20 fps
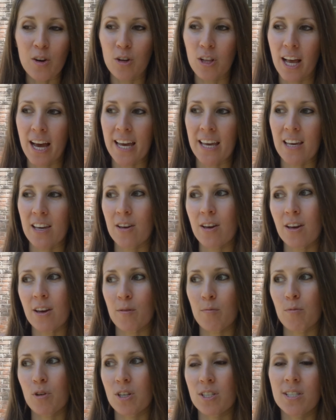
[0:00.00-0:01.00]
or like,
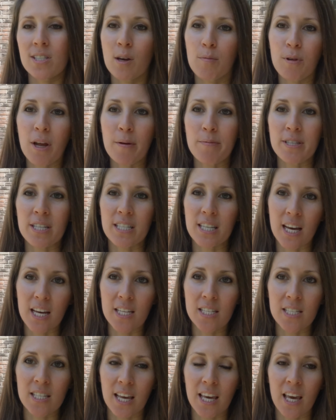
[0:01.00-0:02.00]
because sometimes it
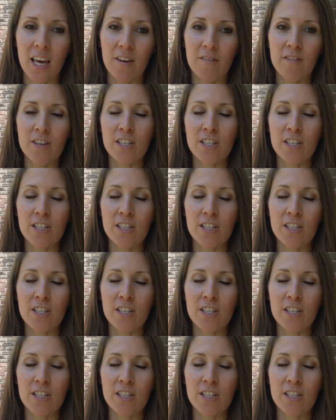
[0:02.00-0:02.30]
does, like